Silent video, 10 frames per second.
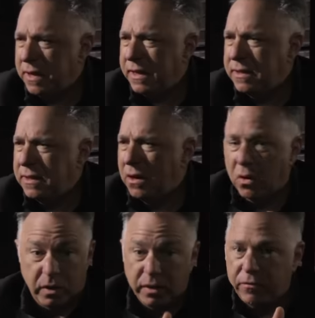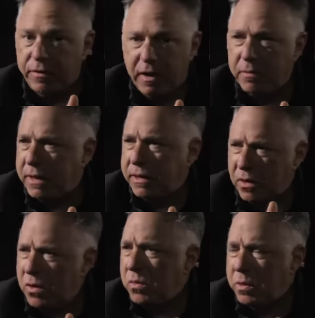right? Or in the family, in
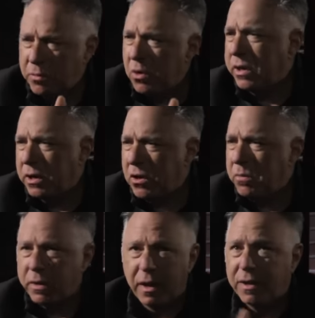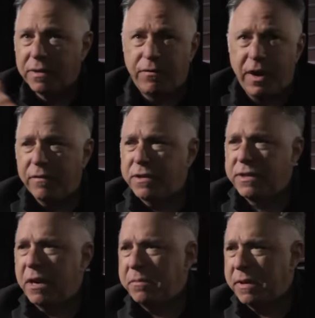the home, the broken home with 5
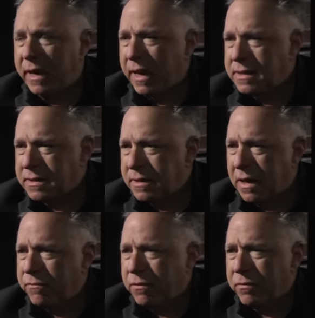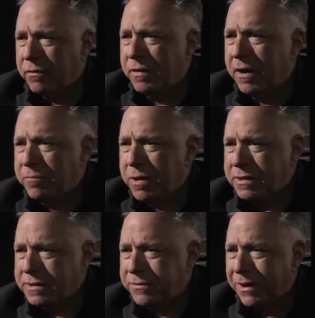stepdads for every 5
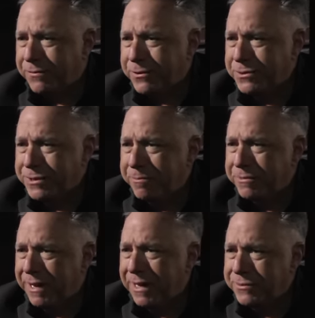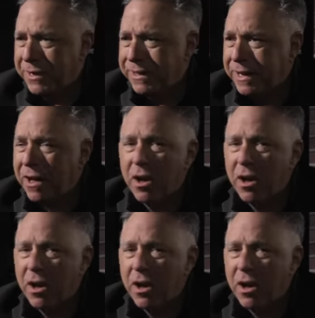months, 5 new stepdads, right?